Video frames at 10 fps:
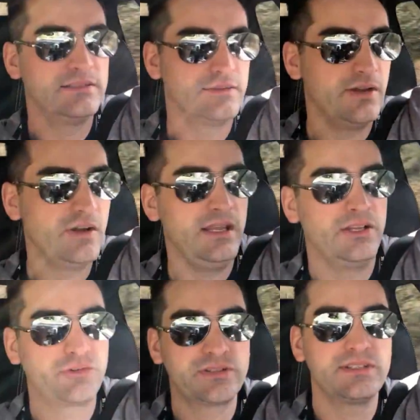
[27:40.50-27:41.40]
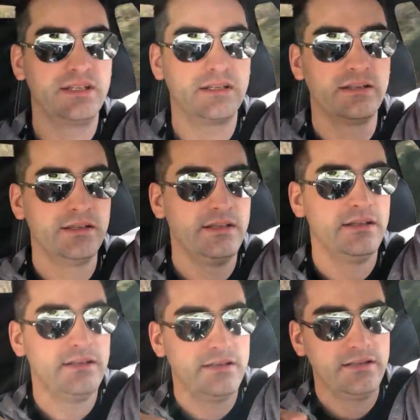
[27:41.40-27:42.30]
it's a very interesting
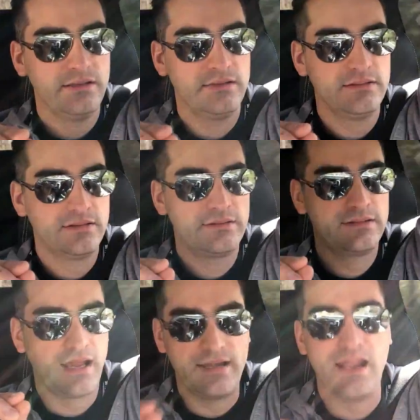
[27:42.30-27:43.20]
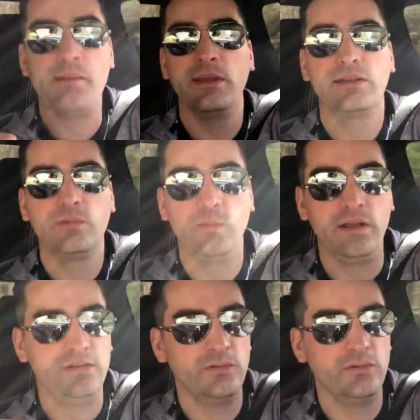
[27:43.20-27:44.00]
dynamic when